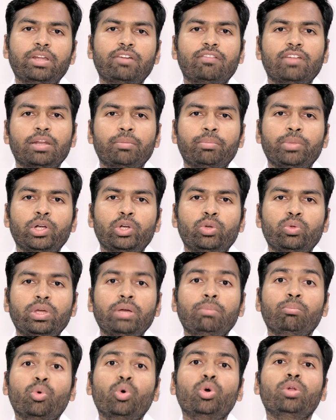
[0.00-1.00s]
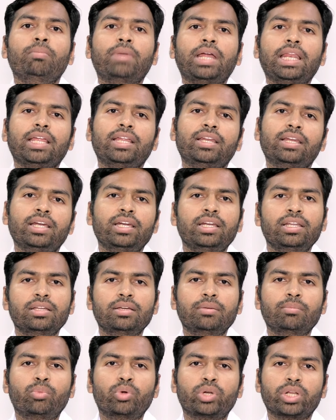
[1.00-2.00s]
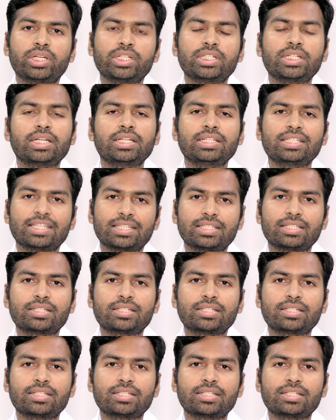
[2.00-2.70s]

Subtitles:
develop into a more malignant potential